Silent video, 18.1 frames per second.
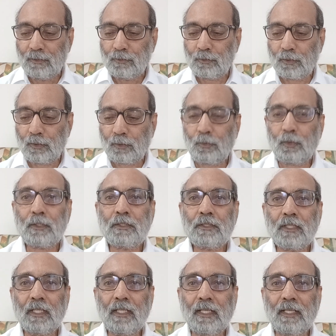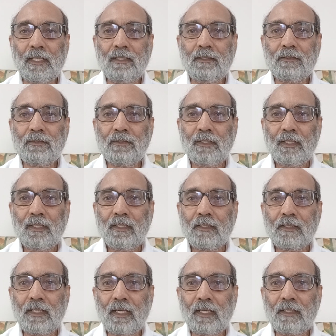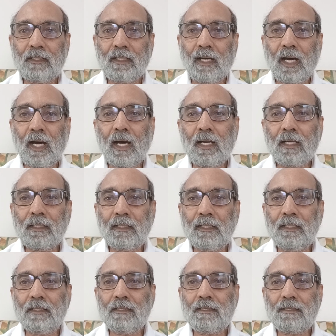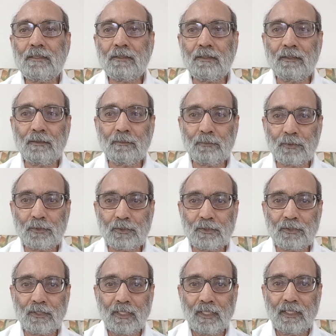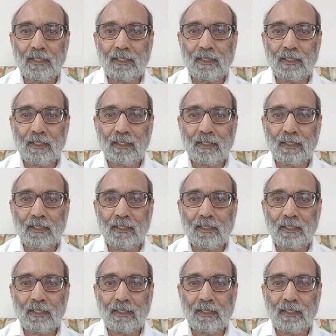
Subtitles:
So the question is that are these terms